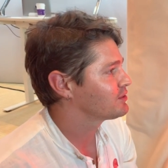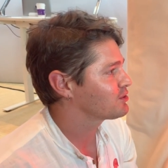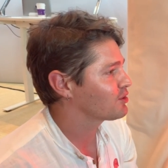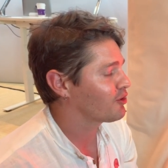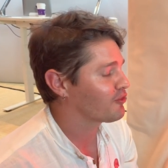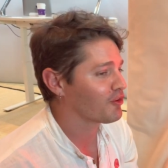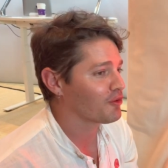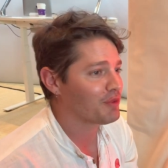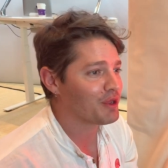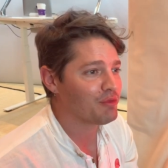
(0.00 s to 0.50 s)

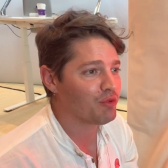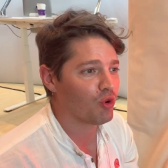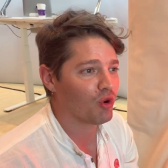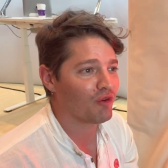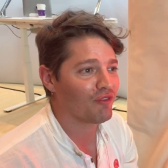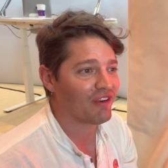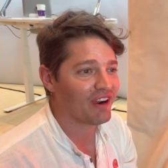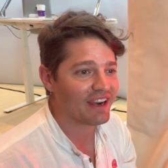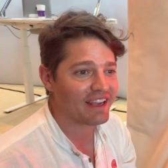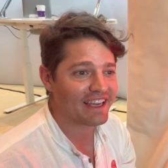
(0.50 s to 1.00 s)
So for people who
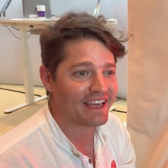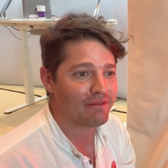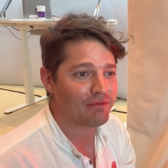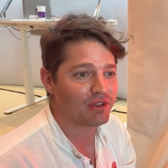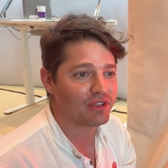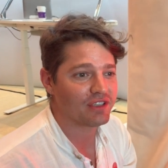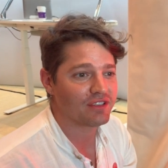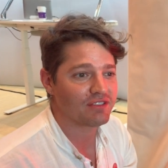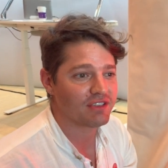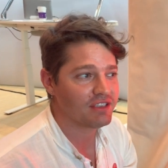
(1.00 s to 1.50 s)
are very
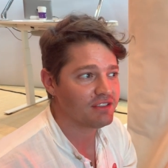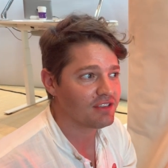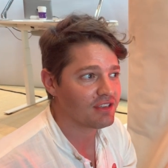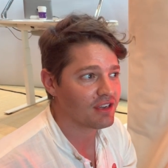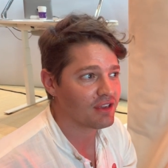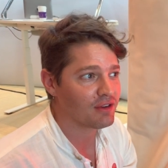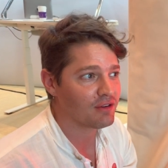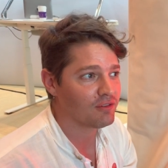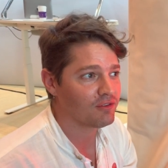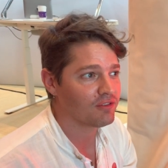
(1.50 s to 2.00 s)
chemically
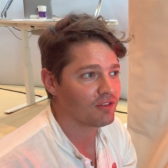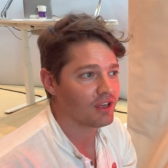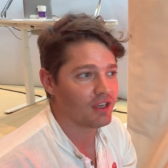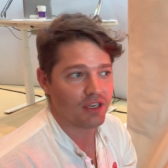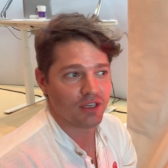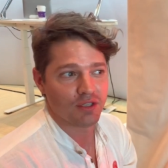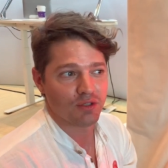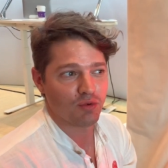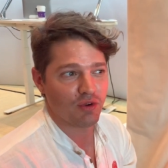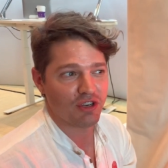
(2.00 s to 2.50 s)
sensitive,
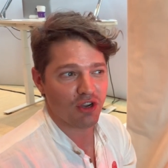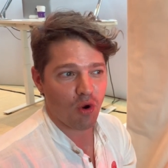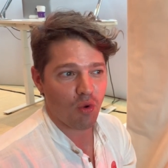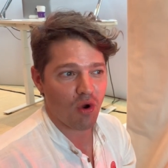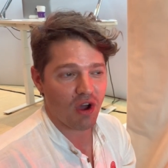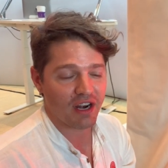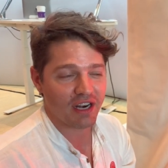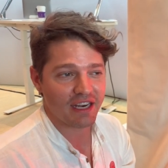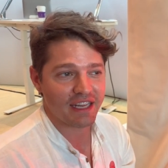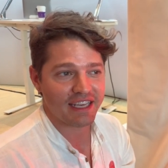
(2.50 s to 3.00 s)
we
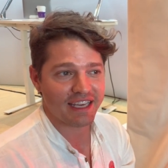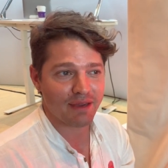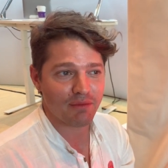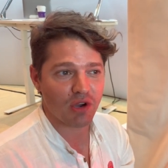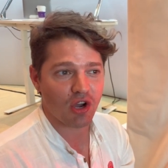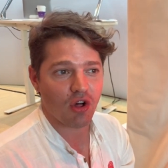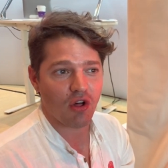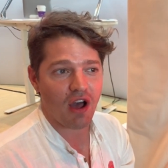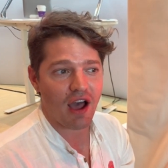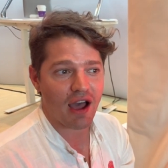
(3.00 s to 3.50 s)
don't want any
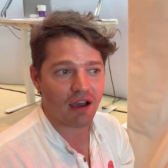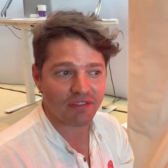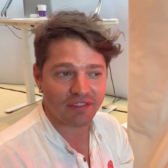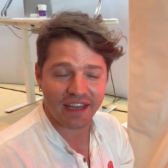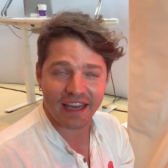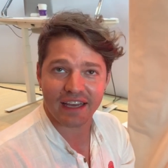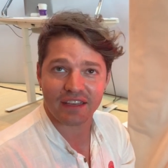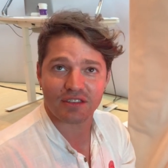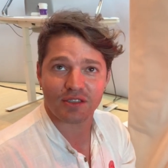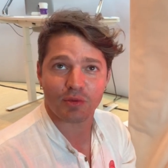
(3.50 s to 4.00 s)
chemical
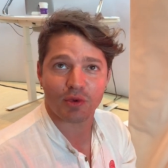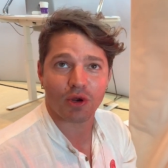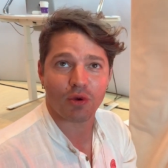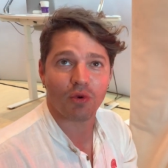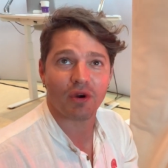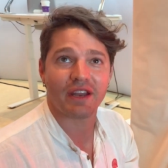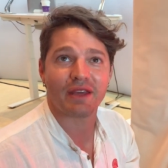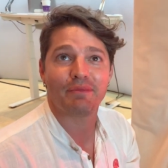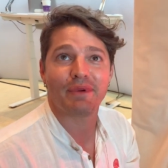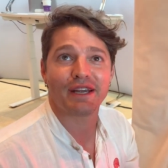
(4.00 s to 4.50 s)
off-gassing. We
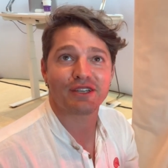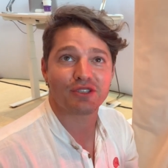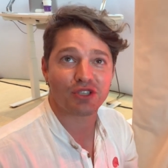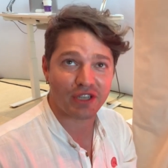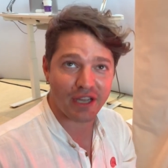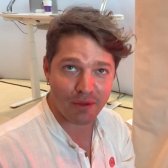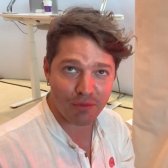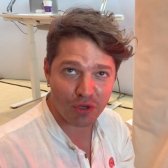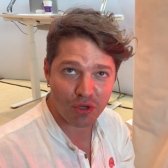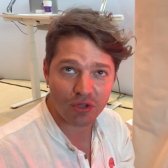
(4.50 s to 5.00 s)
don't want any
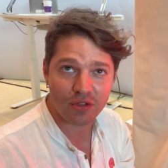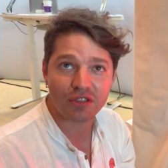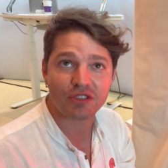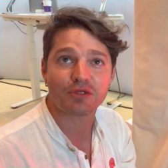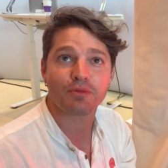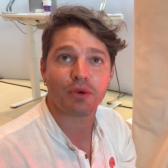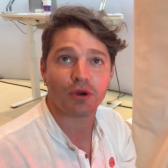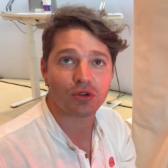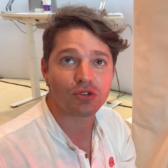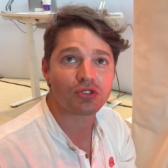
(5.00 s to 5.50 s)
petrochemical
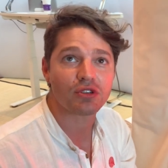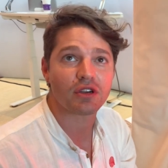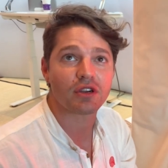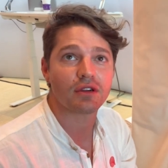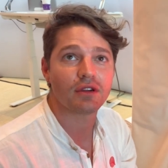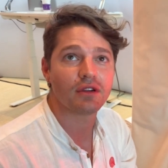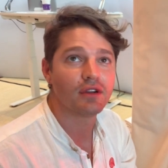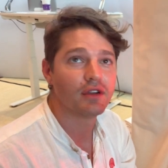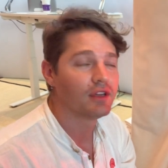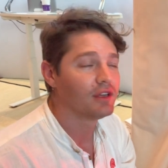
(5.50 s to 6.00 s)
exposure.